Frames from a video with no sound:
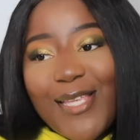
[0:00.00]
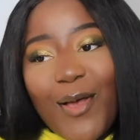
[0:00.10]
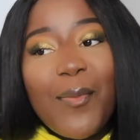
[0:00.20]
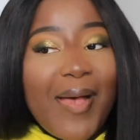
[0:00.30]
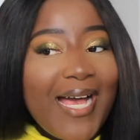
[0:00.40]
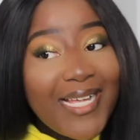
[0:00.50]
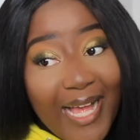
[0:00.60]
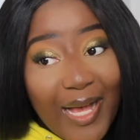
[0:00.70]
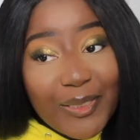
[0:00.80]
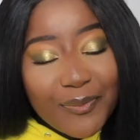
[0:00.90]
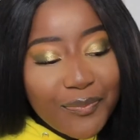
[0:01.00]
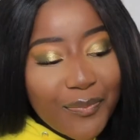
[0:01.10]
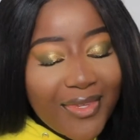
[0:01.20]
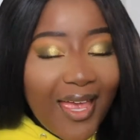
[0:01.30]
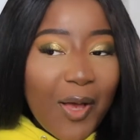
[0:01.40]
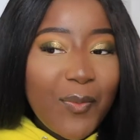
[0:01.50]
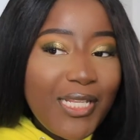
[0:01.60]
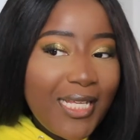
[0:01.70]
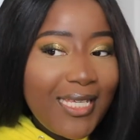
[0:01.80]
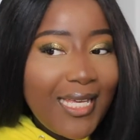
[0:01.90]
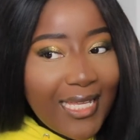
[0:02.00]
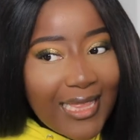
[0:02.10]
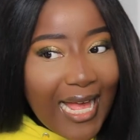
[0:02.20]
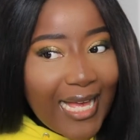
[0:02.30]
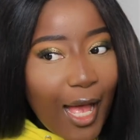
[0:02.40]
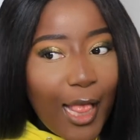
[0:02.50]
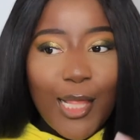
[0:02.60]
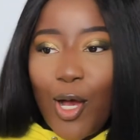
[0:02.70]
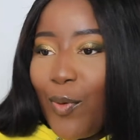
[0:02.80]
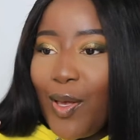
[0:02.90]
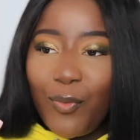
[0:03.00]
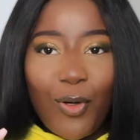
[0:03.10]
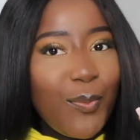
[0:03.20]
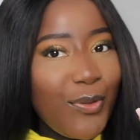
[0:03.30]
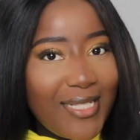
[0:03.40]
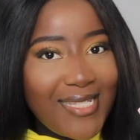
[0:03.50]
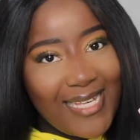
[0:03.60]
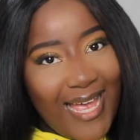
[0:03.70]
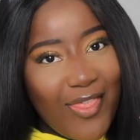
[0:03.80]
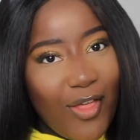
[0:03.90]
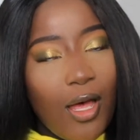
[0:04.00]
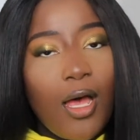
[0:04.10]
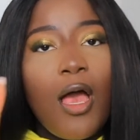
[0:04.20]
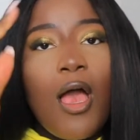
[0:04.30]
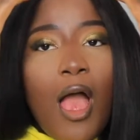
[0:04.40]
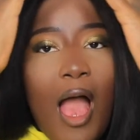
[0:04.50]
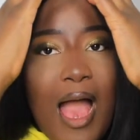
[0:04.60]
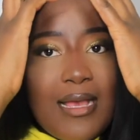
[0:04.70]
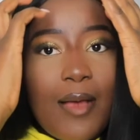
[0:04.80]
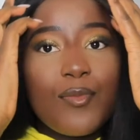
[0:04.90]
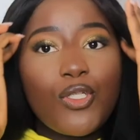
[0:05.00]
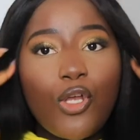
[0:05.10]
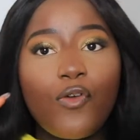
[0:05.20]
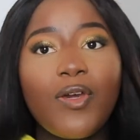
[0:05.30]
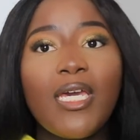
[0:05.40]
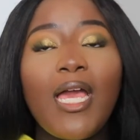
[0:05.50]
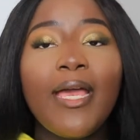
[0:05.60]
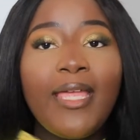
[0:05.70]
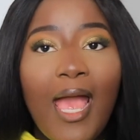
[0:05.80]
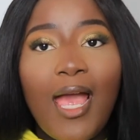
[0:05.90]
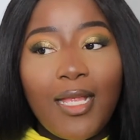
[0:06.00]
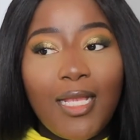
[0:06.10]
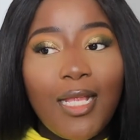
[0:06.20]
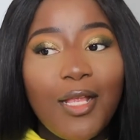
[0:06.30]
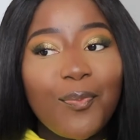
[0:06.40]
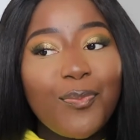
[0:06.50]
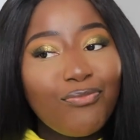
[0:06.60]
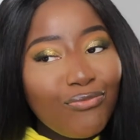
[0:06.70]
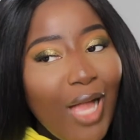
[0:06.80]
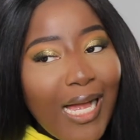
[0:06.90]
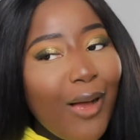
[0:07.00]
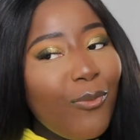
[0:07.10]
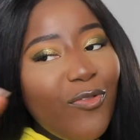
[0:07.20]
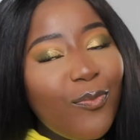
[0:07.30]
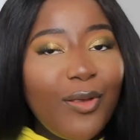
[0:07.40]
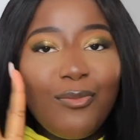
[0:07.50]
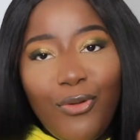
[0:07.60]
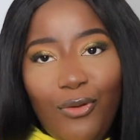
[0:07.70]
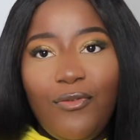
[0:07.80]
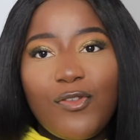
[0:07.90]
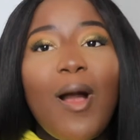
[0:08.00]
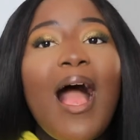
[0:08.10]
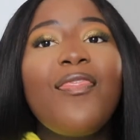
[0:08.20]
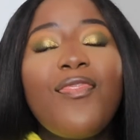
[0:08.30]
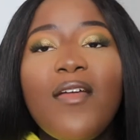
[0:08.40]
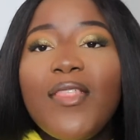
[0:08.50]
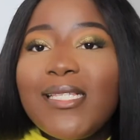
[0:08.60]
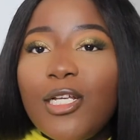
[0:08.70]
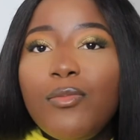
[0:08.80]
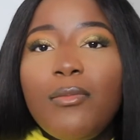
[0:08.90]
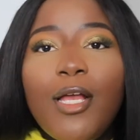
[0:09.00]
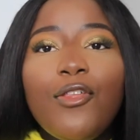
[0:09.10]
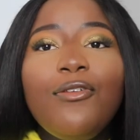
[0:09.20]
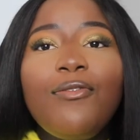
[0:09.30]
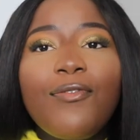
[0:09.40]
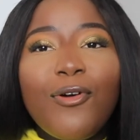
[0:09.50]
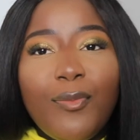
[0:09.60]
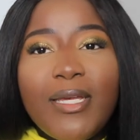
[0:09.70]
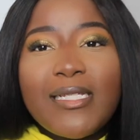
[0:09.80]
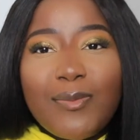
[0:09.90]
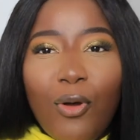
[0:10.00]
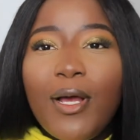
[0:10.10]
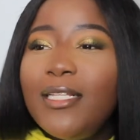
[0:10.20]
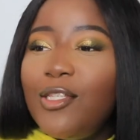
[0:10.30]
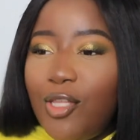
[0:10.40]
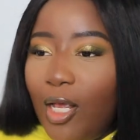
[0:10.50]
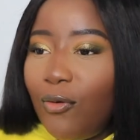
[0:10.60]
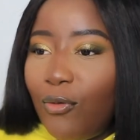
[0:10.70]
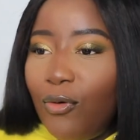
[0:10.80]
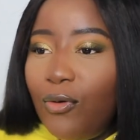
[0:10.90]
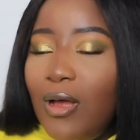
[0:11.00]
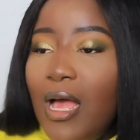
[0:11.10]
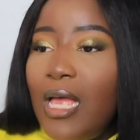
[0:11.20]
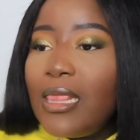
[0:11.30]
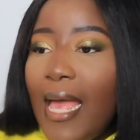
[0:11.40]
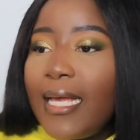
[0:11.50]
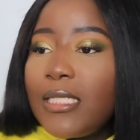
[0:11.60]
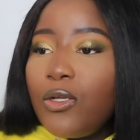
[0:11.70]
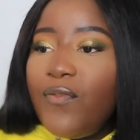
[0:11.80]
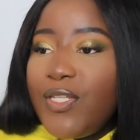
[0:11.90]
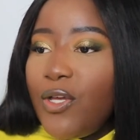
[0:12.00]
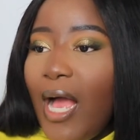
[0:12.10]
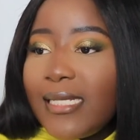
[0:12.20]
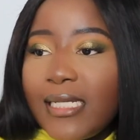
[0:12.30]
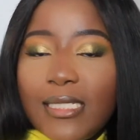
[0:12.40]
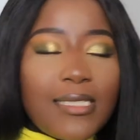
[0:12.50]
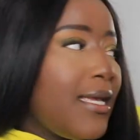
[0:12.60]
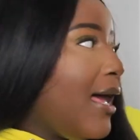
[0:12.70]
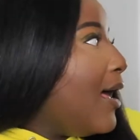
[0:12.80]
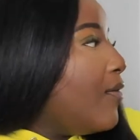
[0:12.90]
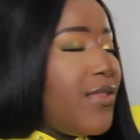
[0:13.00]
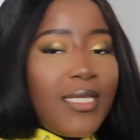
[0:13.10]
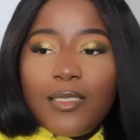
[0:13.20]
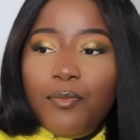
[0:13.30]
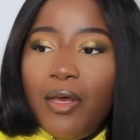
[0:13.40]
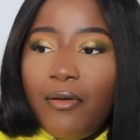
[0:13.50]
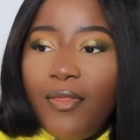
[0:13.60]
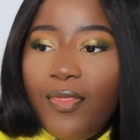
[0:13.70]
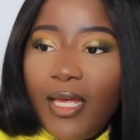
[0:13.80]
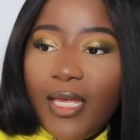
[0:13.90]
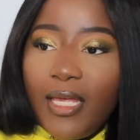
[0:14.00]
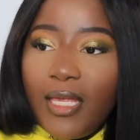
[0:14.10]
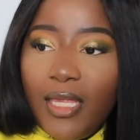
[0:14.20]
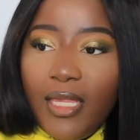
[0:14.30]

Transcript: so we're back now, and we're looking like a little bit more put together. And I'm sorry again, we've been moved, but I think this is gonna be my new filming spot in general, like, because obviously you guys can see I have this mirror thing.